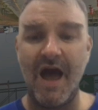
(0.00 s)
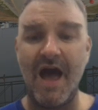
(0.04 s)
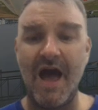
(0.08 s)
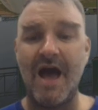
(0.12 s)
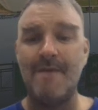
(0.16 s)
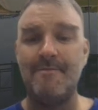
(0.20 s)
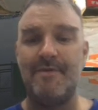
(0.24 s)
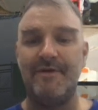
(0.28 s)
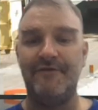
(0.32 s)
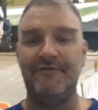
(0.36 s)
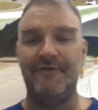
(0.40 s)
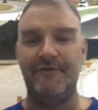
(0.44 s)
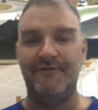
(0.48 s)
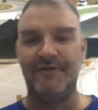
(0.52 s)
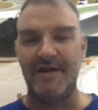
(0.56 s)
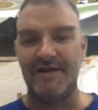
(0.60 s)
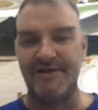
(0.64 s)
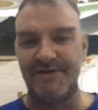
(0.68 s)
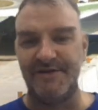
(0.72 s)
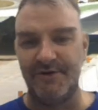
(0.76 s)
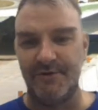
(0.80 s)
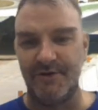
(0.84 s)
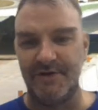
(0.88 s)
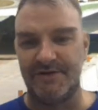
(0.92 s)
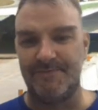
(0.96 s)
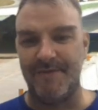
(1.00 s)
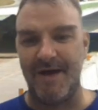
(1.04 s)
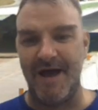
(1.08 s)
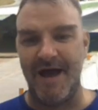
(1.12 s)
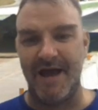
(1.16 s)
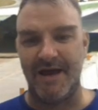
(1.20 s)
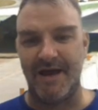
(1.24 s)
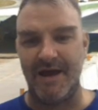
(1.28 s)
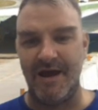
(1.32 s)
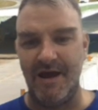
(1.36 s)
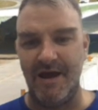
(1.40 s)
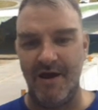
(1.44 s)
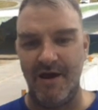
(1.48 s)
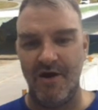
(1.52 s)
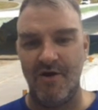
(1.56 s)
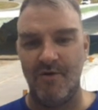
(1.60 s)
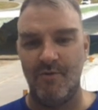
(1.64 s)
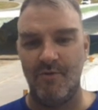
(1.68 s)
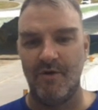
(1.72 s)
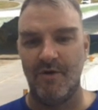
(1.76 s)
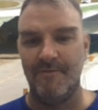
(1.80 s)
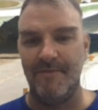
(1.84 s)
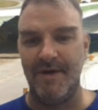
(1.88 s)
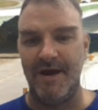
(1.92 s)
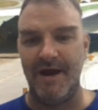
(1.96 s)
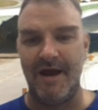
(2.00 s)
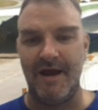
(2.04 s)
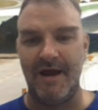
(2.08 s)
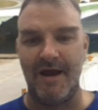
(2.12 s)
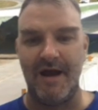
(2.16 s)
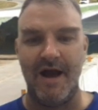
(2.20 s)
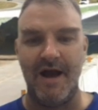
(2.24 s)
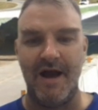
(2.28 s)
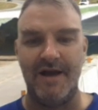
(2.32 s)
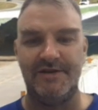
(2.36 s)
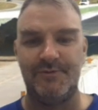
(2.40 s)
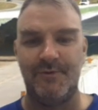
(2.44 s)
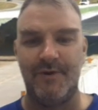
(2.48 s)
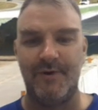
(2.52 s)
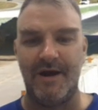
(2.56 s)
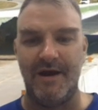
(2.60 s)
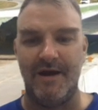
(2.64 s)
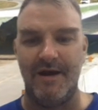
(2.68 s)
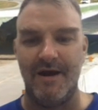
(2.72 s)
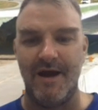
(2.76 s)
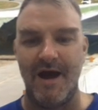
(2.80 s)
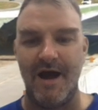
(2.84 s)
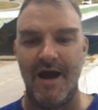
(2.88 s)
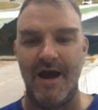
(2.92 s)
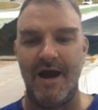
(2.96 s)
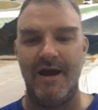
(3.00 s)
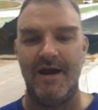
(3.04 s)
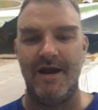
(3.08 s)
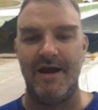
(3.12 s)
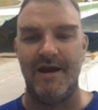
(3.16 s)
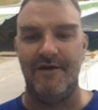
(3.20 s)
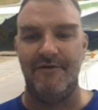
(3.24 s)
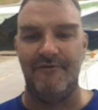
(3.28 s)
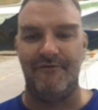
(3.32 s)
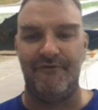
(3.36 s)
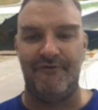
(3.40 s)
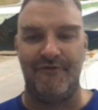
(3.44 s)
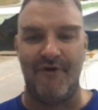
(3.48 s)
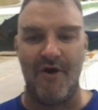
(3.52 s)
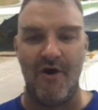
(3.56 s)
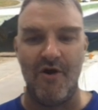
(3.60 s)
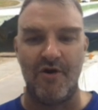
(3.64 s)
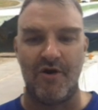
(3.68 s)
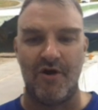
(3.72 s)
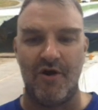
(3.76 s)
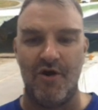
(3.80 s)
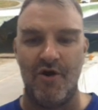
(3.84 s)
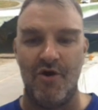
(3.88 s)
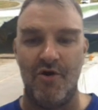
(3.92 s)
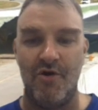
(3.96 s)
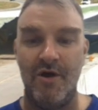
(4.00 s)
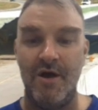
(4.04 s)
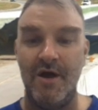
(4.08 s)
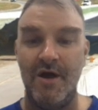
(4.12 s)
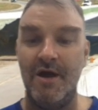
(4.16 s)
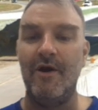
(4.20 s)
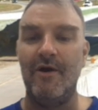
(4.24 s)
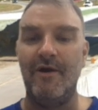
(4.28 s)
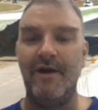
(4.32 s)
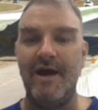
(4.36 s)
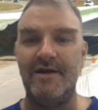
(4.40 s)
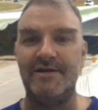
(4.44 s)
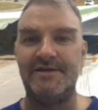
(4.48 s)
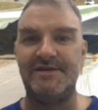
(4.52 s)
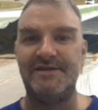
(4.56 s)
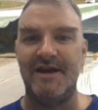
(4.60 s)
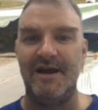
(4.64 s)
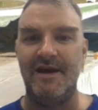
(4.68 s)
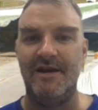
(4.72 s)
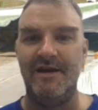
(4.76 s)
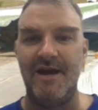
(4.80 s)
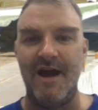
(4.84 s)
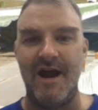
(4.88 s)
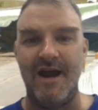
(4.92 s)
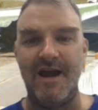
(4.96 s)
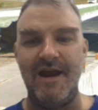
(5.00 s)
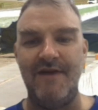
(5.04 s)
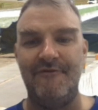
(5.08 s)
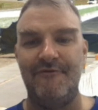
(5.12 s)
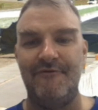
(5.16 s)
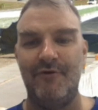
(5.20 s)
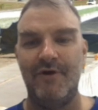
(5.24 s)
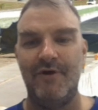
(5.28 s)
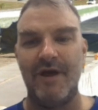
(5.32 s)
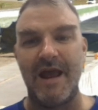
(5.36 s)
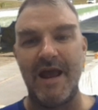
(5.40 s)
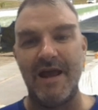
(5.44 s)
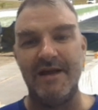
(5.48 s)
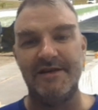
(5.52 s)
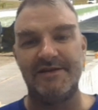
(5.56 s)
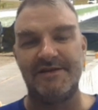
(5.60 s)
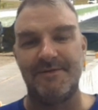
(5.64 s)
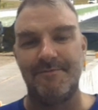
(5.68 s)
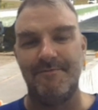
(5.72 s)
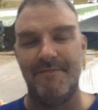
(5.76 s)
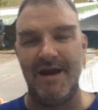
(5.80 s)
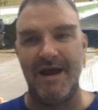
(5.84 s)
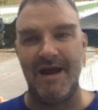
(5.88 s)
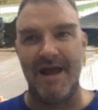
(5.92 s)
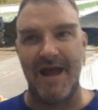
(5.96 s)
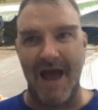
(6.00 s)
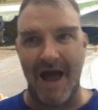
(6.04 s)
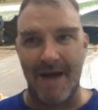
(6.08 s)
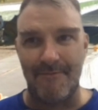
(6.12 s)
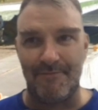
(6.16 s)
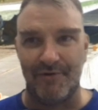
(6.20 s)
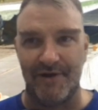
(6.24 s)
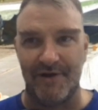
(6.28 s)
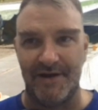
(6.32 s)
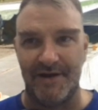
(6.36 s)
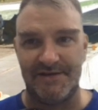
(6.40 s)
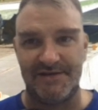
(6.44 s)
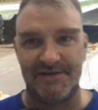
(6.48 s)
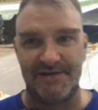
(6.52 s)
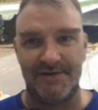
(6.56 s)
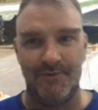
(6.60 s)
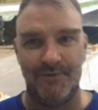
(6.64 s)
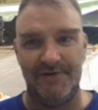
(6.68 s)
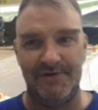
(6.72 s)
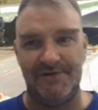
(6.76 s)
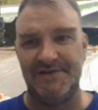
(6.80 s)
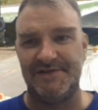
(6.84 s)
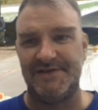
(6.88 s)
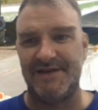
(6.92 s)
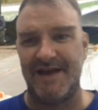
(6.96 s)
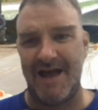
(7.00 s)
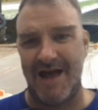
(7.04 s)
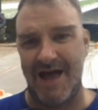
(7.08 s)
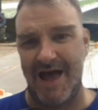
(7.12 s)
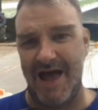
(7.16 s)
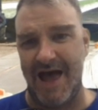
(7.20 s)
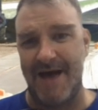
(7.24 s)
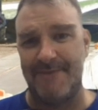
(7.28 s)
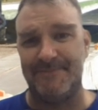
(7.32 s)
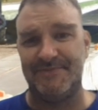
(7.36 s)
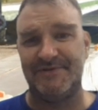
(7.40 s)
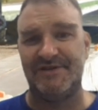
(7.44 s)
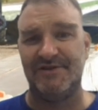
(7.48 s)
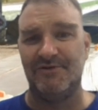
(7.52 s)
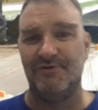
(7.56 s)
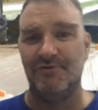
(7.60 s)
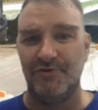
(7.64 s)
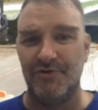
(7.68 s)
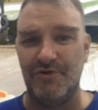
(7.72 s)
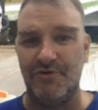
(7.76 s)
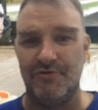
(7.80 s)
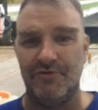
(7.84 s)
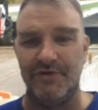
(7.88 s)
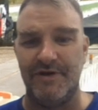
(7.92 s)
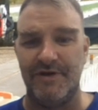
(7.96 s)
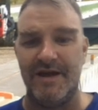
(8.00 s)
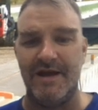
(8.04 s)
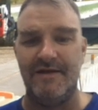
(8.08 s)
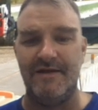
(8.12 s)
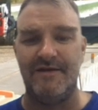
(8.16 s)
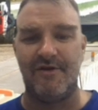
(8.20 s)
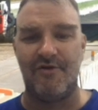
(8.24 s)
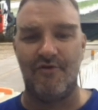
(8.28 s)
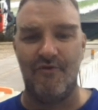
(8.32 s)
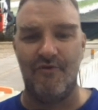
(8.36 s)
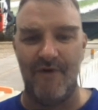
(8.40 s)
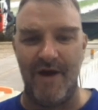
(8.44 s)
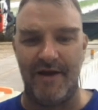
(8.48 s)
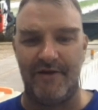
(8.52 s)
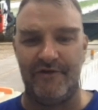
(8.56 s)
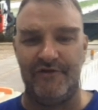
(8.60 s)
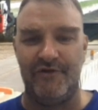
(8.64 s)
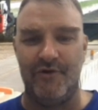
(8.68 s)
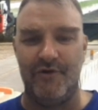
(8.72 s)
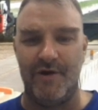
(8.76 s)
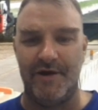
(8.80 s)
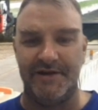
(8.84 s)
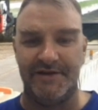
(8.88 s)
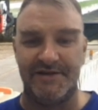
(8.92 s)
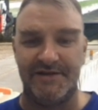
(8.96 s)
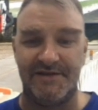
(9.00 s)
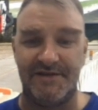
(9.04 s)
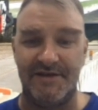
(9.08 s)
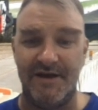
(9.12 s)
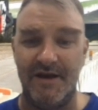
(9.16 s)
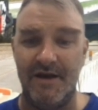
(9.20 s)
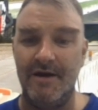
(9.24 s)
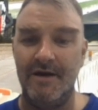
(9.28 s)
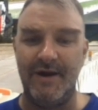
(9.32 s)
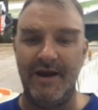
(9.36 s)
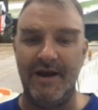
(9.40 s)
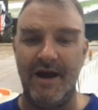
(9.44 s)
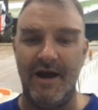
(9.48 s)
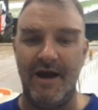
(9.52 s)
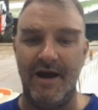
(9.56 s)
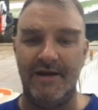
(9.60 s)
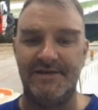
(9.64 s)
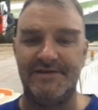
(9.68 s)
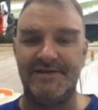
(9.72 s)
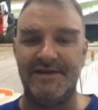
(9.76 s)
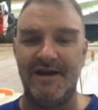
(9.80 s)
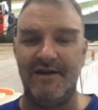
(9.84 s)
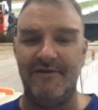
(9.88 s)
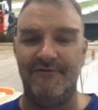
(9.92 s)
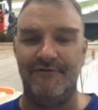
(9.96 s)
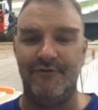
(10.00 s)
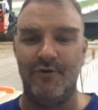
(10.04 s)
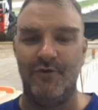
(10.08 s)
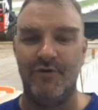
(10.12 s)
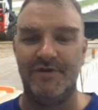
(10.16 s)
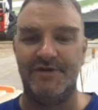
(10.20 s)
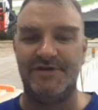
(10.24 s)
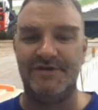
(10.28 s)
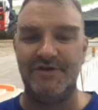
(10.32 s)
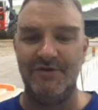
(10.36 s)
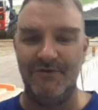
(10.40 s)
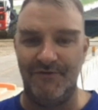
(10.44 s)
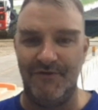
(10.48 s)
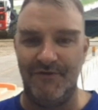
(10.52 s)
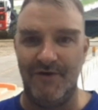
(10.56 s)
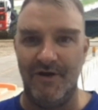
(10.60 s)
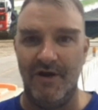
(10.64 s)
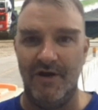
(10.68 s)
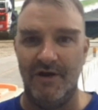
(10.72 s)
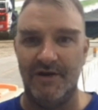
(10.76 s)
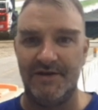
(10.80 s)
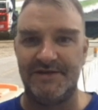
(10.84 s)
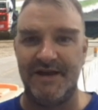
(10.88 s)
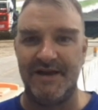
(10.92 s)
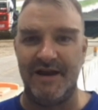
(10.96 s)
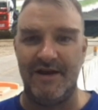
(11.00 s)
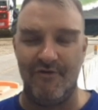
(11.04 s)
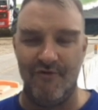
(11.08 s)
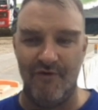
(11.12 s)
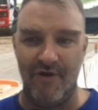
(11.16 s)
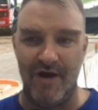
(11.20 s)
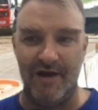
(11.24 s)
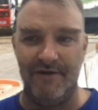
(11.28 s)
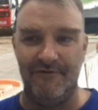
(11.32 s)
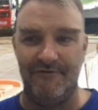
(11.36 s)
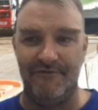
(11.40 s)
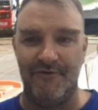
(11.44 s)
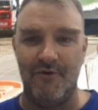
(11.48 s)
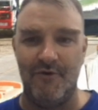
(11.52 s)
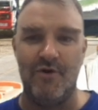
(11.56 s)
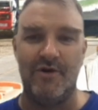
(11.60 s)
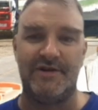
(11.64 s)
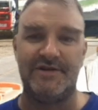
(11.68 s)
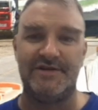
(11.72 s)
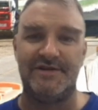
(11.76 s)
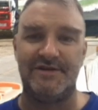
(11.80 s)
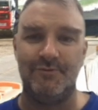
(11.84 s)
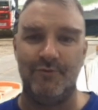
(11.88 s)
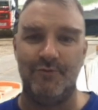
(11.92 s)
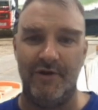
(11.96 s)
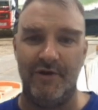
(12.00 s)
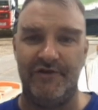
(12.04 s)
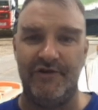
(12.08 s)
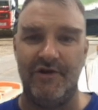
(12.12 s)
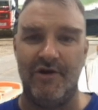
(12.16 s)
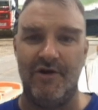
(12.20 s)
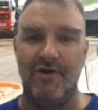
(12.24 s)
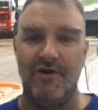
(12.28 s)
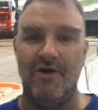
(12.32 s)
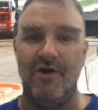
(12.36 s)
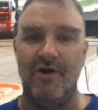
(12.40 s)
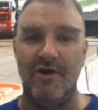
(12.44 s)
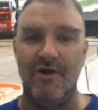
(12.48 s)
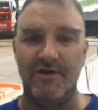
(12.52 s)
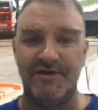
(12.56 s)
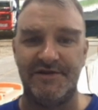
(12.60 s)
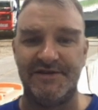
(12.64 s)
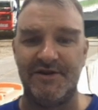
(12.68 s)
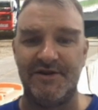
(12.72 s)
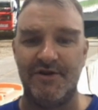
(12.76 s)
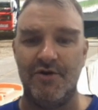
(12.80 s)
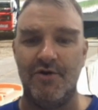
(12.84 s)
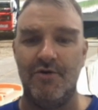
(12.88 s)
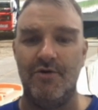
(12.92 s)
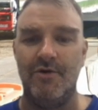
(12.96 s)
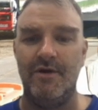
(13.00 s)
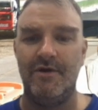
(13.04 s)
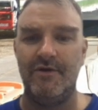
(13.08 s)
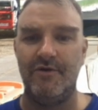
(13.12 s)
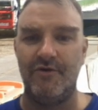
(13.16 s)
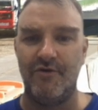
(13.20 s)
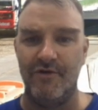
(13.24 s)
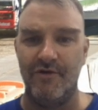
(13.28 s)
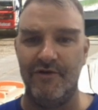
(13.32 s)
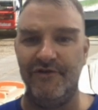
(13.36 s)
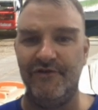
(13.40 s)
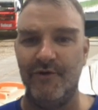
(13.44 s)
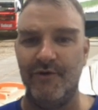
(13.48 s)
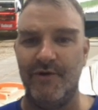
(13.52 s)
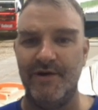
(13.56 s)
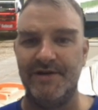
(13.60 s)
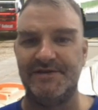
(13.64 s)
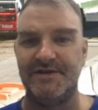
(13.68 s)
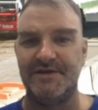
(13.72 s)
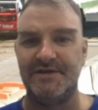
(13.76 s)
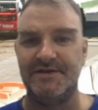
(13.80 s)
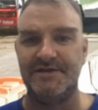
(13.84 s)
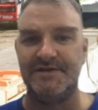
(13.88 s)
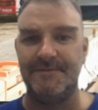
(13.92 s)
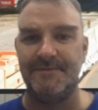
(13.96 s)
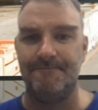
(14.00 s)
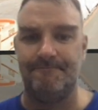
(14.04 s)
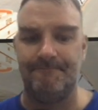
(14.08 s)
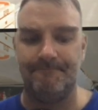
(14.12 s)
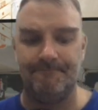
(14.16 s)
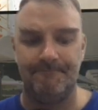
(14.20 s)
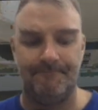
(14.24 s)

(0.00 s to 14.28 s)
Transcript: But 52 is back here. We're meeting I-29 in Fargo. We are now signed 94 East Minneapolis, which is absolutely the correct choice. 29 signed for Sioux Falls and Grand Forks, which are also good choices.